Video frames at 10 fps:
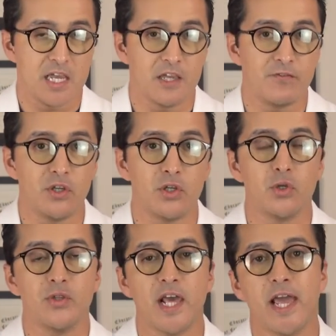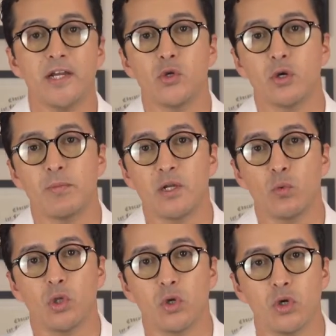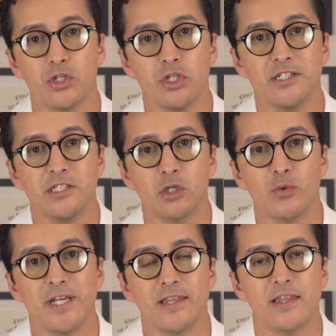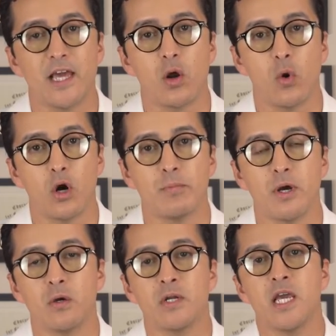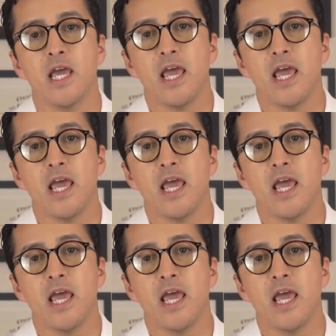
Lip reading: if you do that, your body will continue to secrete that hormone,